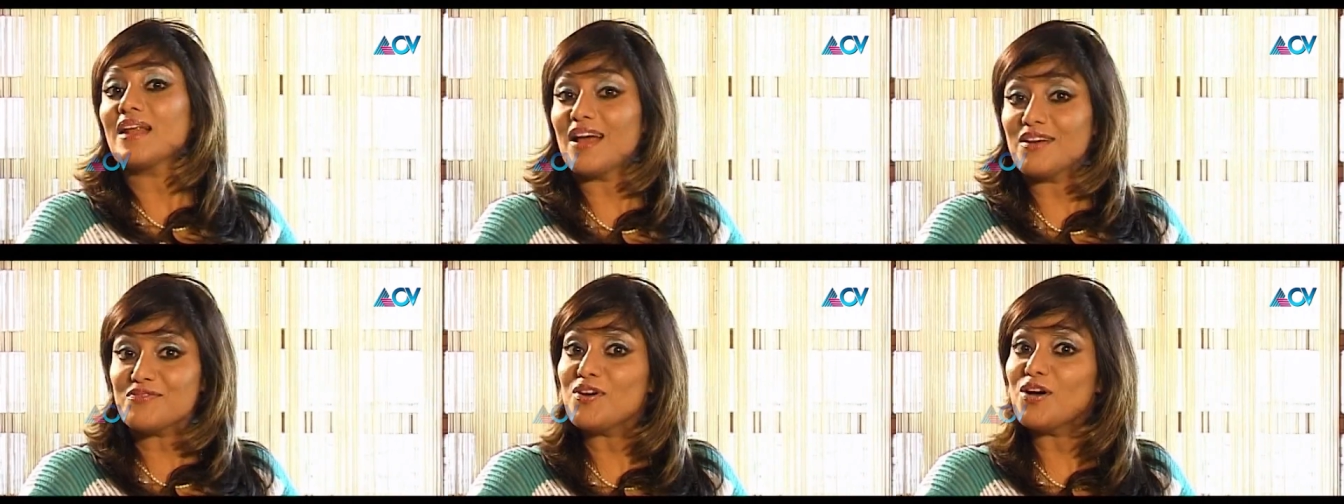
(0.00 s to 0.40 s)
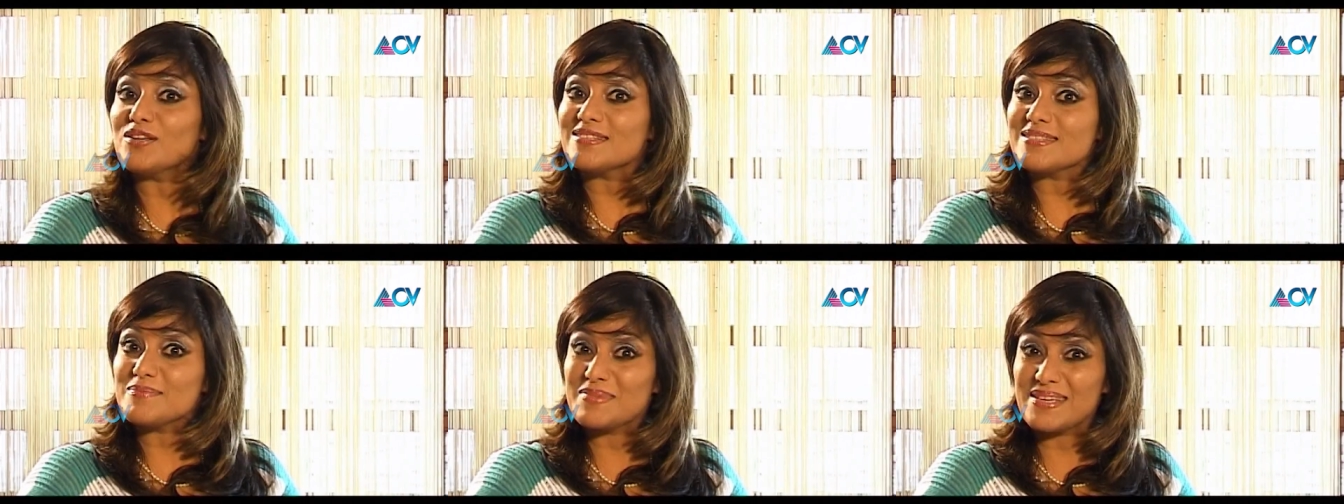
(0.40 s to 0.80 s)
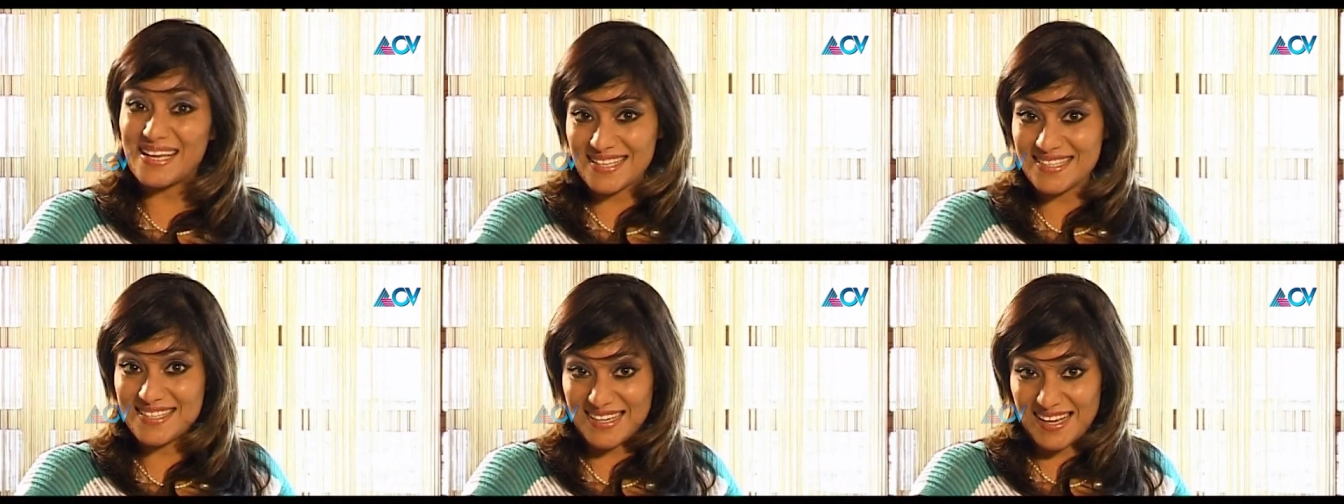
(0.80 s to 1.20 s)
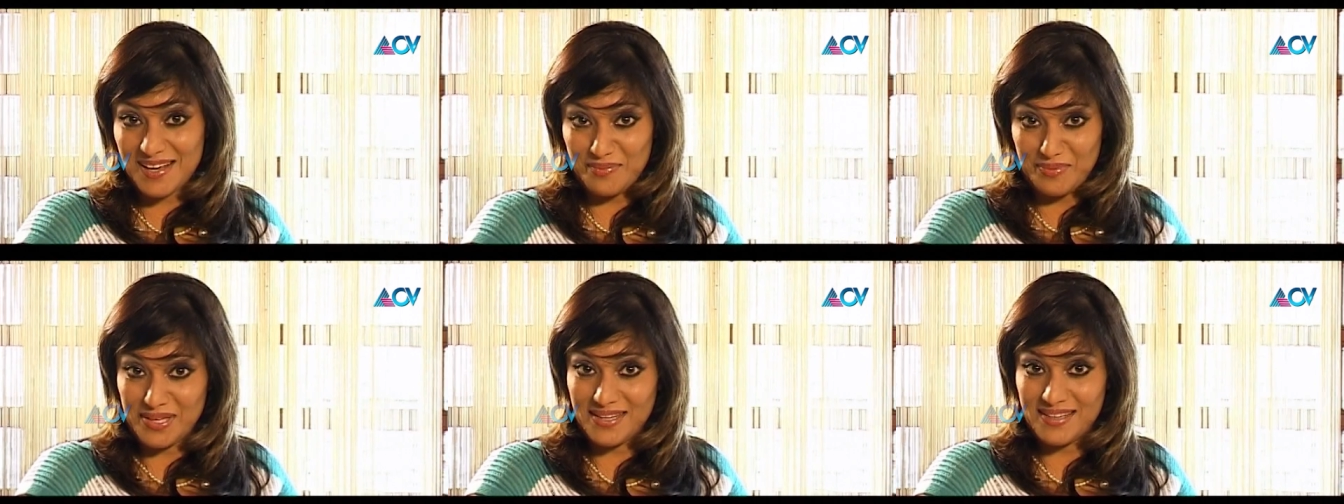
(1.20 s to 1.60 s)
I've got some guests
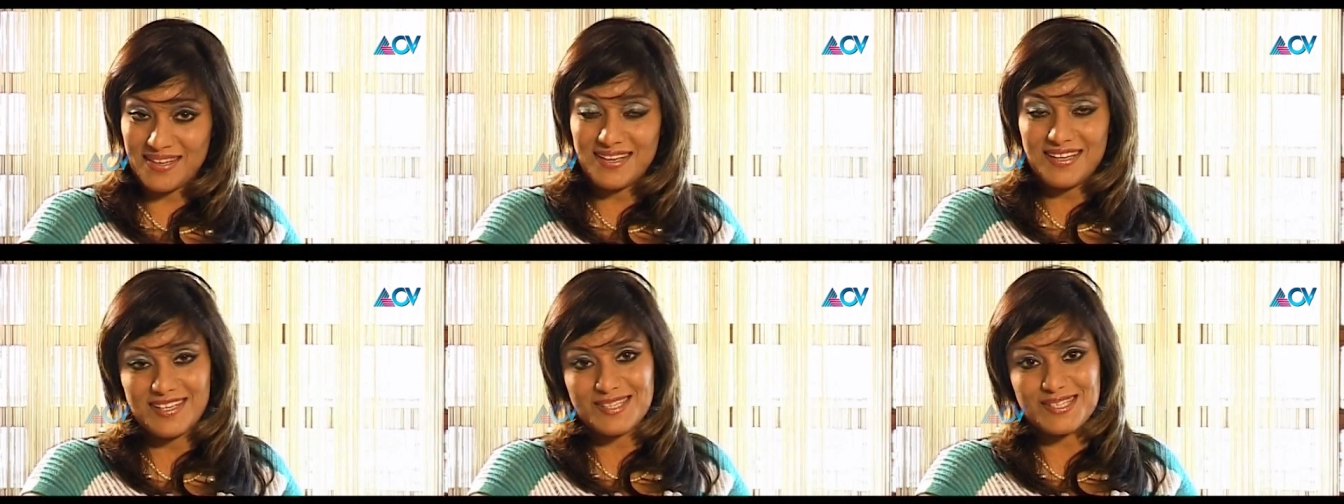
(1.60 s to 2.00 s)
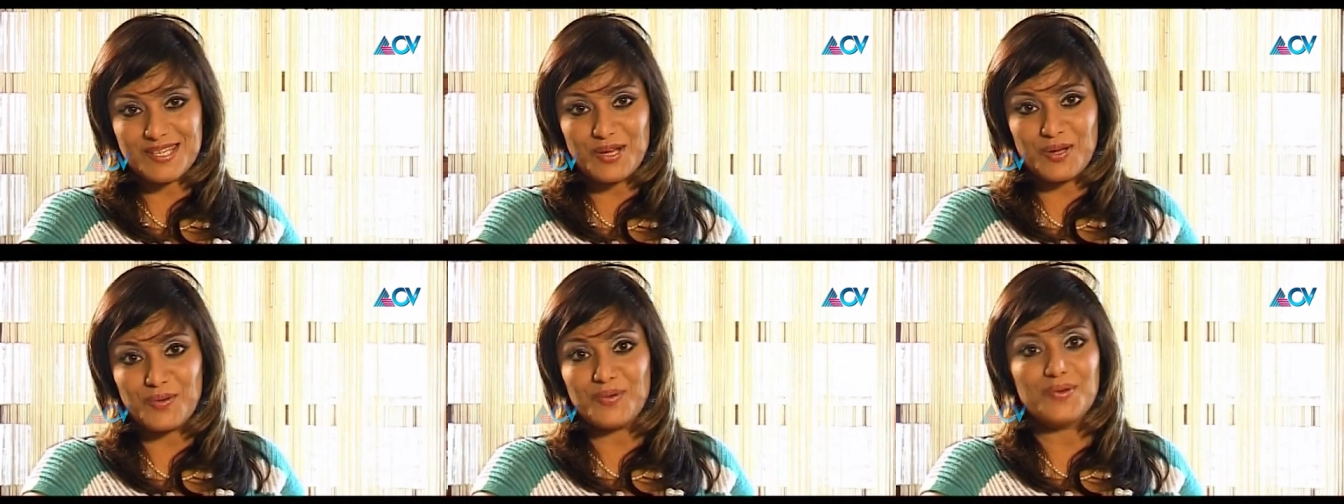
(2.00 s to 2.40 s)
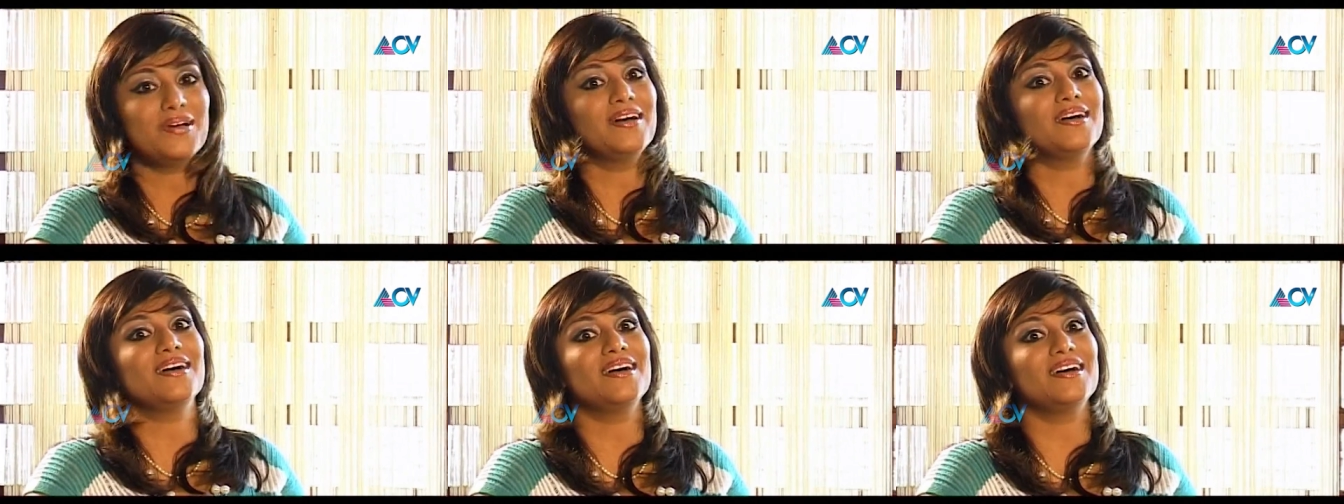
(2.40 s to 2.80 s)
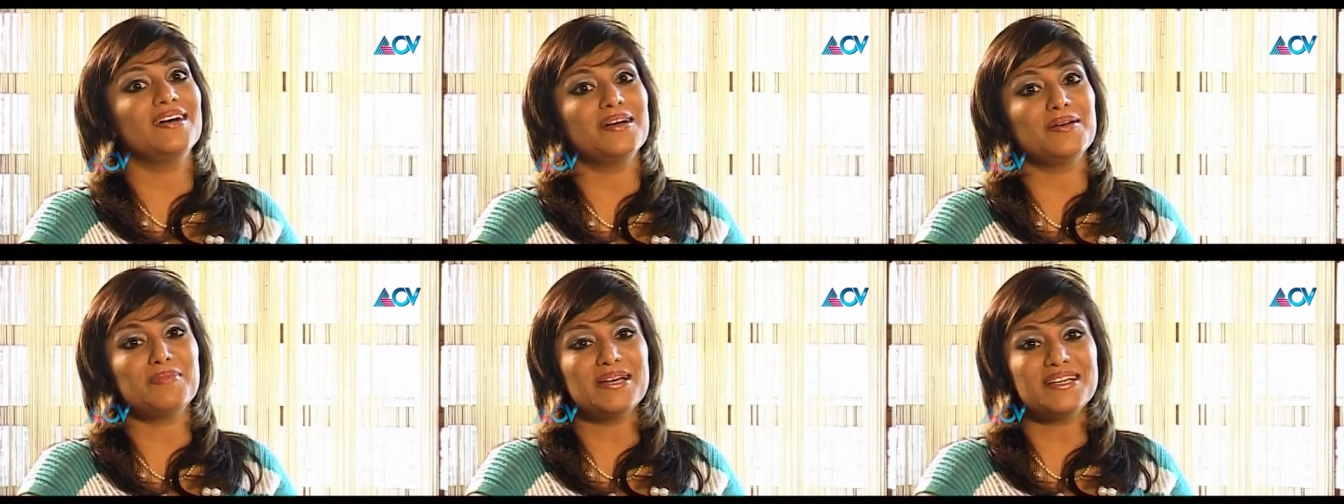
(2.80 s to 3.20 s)
coming, so
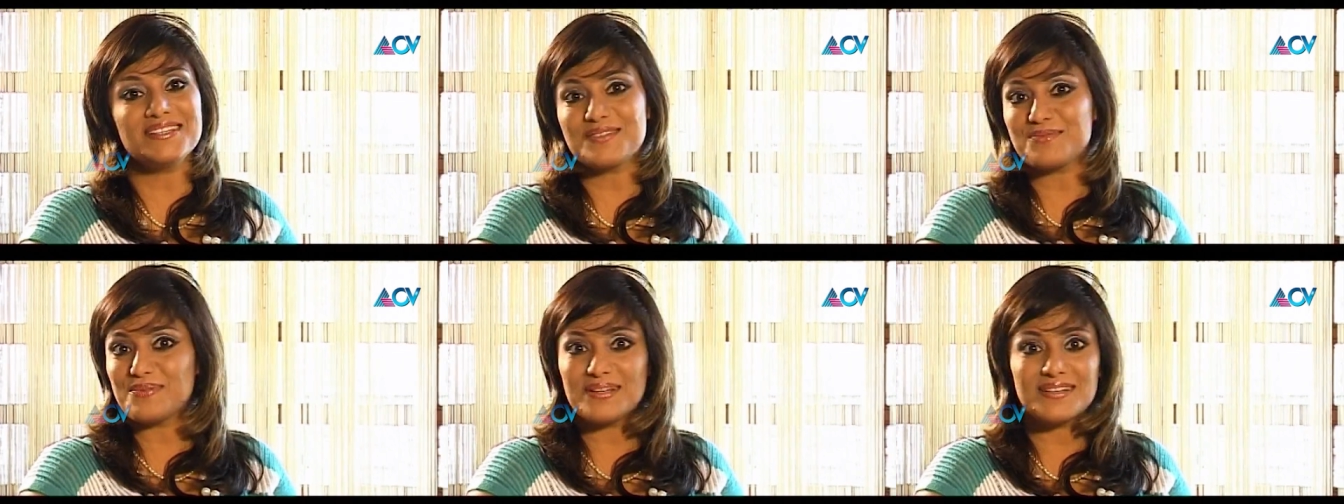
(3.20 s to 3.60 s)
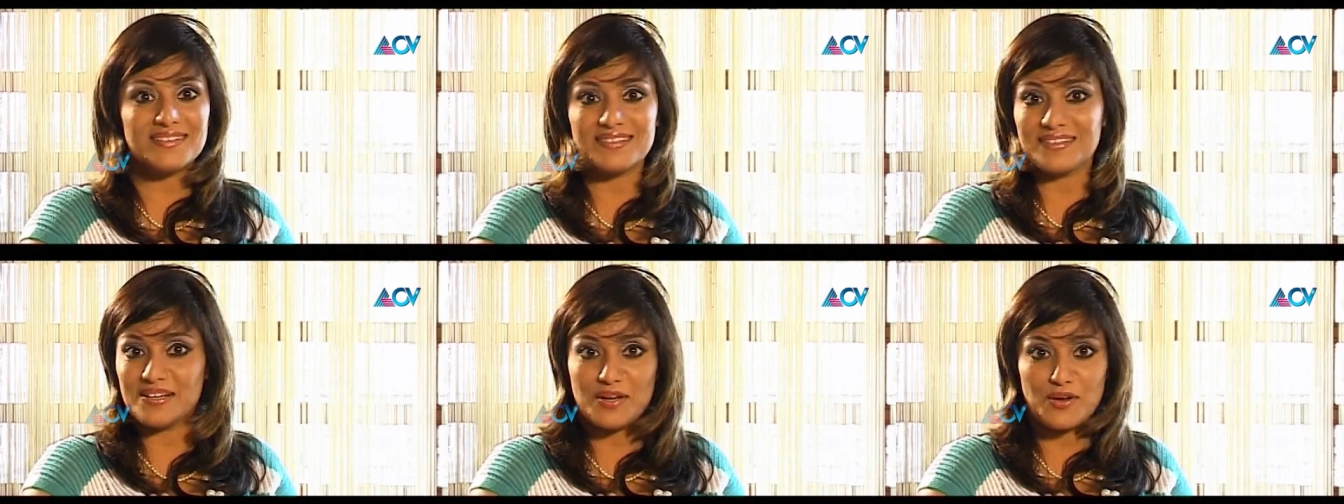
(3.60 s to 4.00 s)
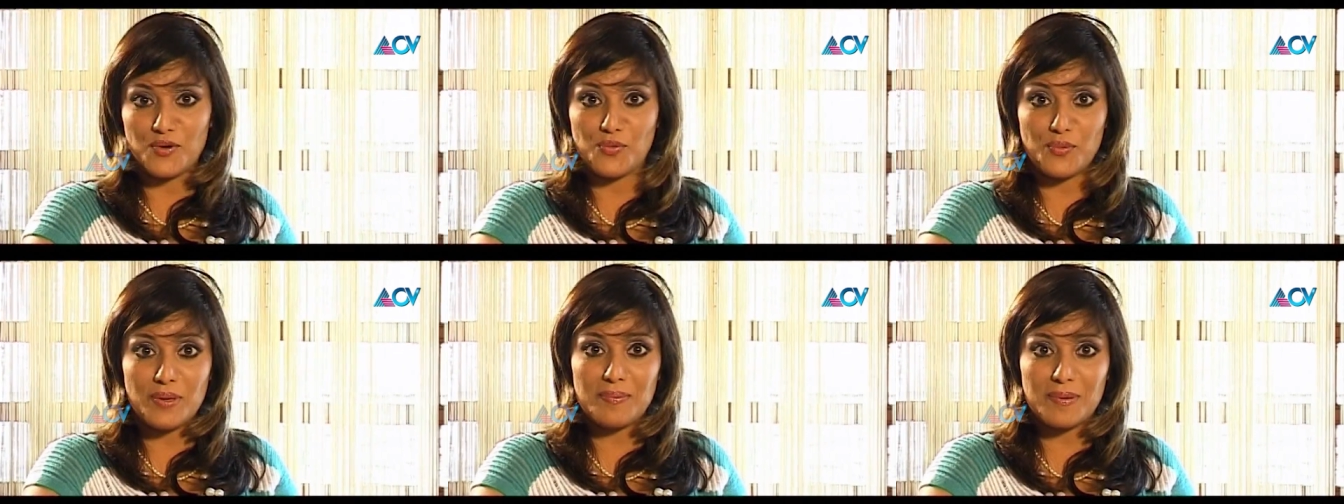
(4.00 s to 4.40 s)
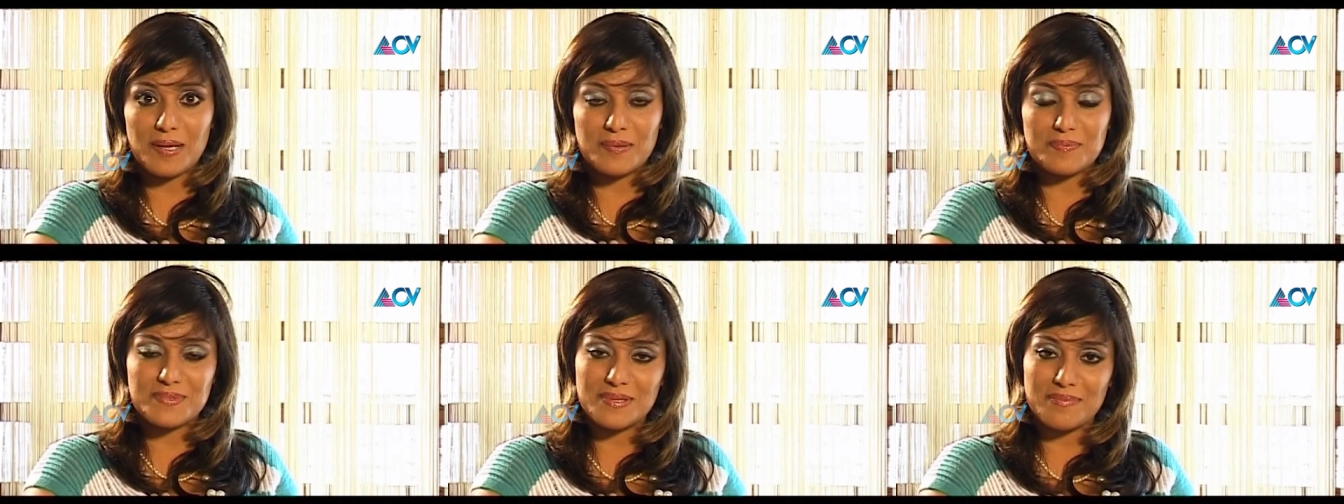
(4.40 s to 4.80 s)
uh, I might as well whip
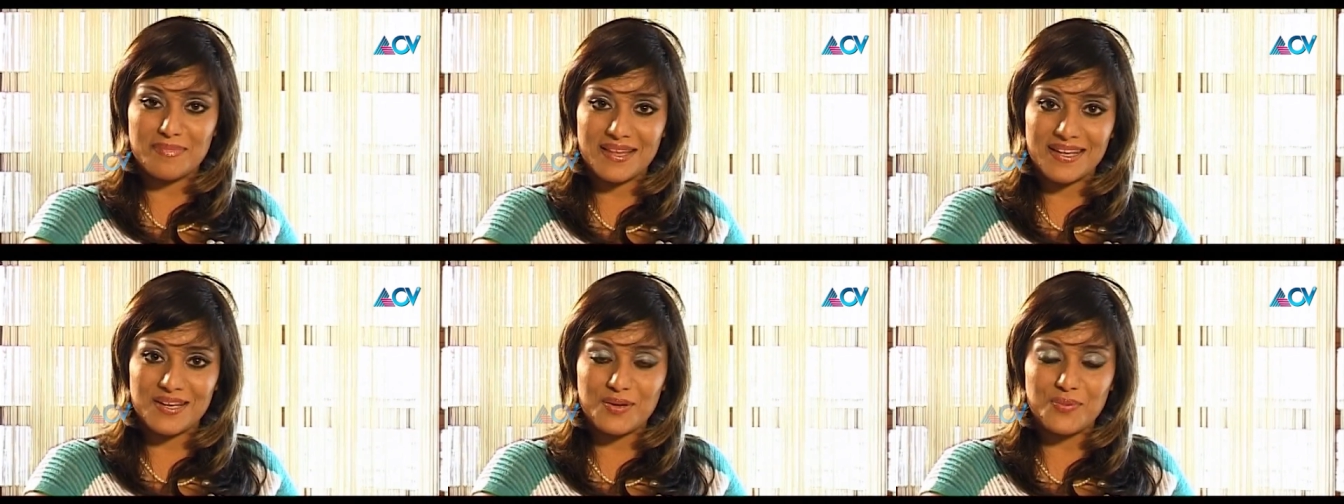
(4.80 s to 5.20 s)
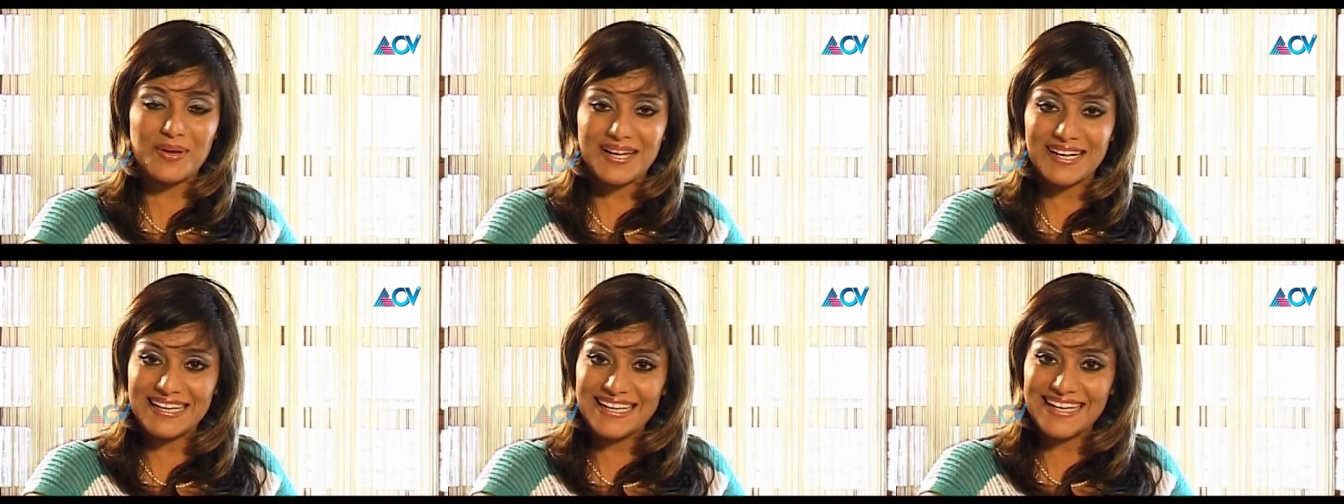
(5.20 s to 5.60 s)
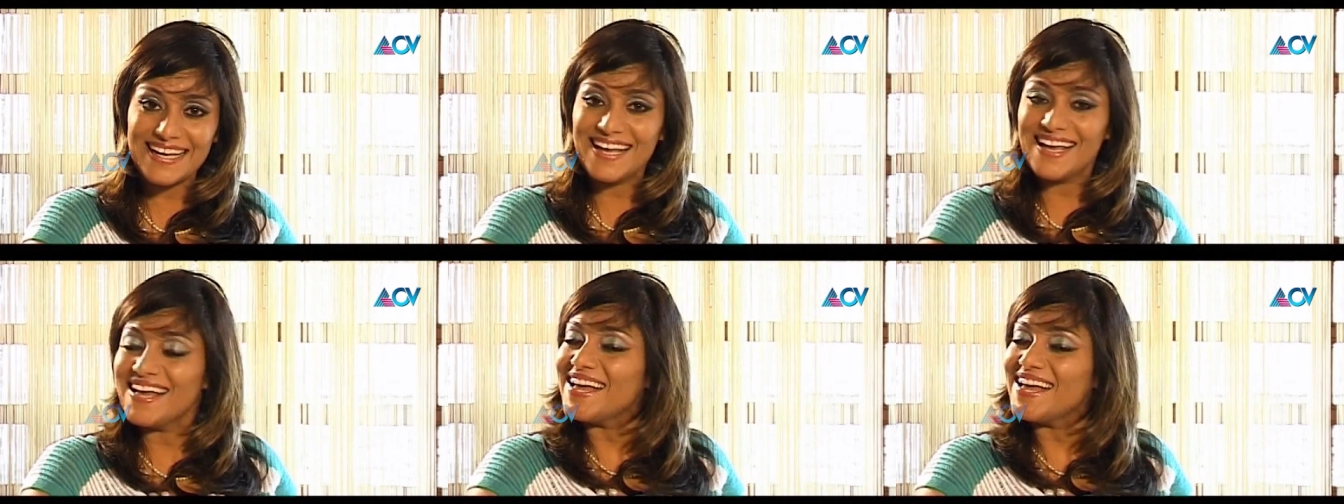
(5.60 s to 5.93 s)
up something quickly